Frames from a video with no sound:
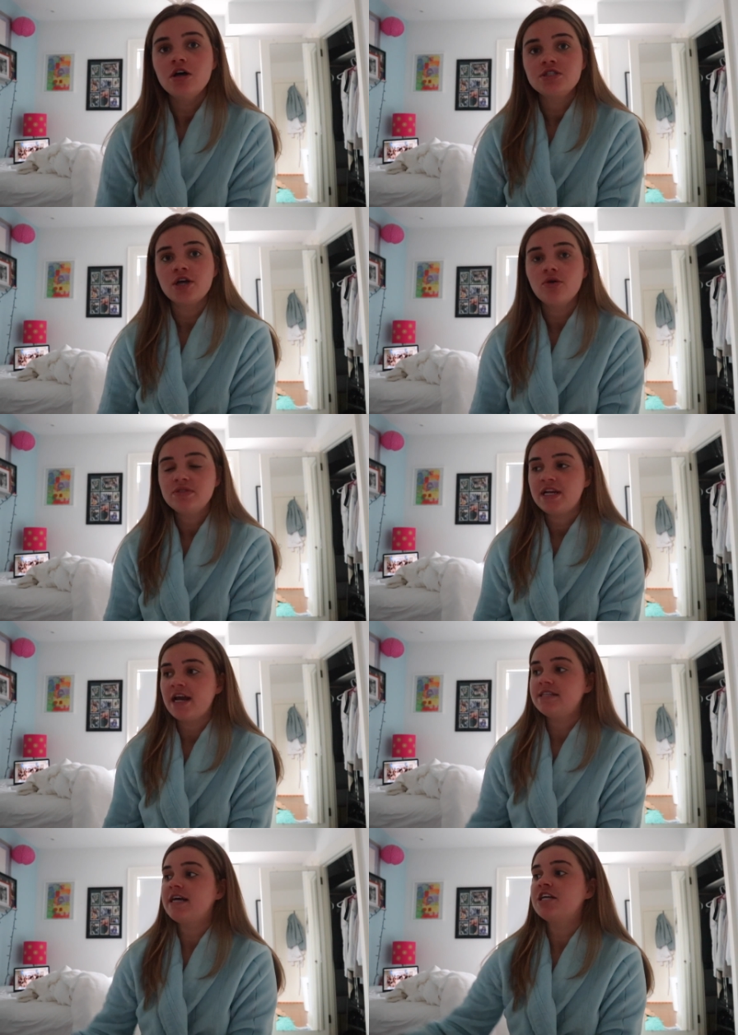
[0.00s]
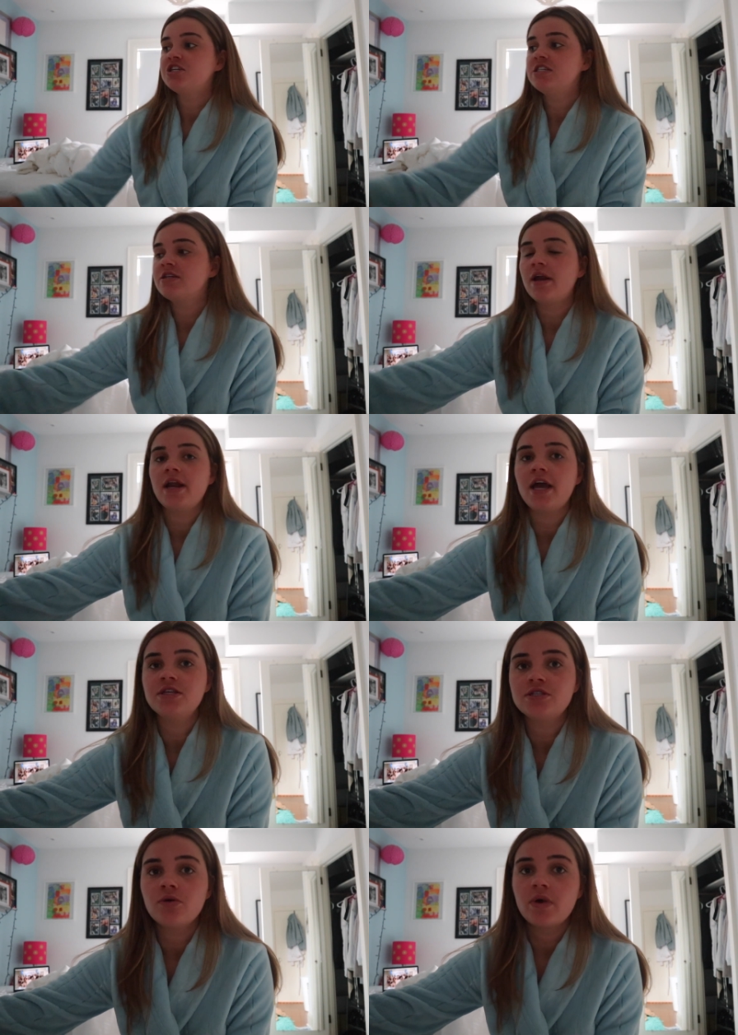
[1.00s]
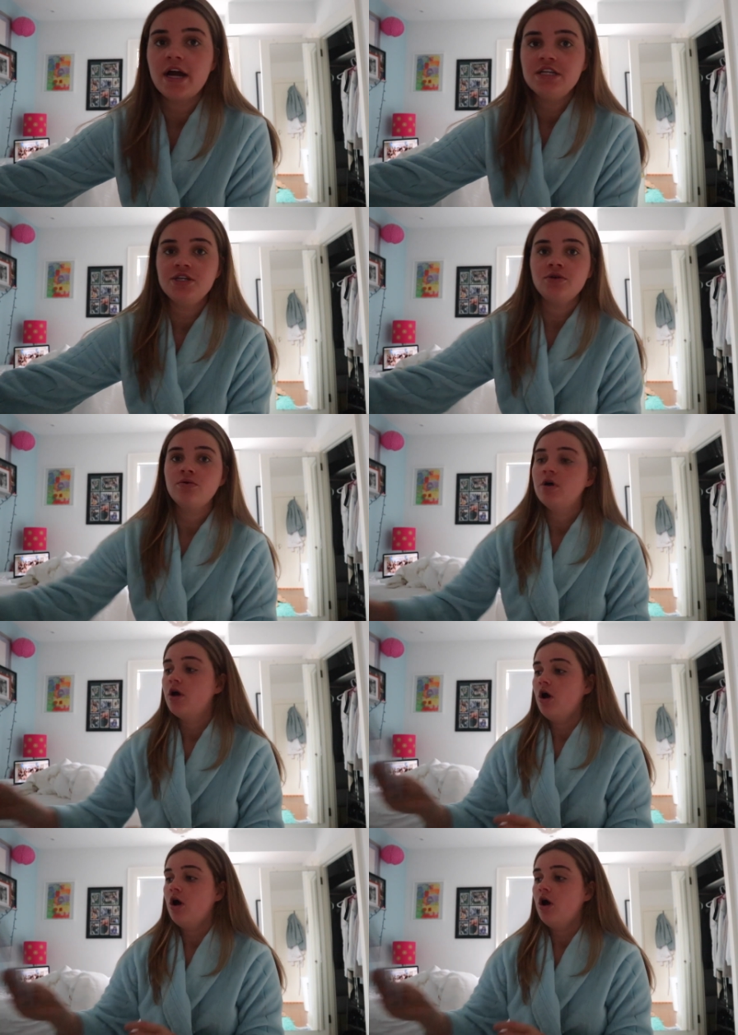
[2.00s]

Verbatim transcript: So today it's actually Sunday, so what I do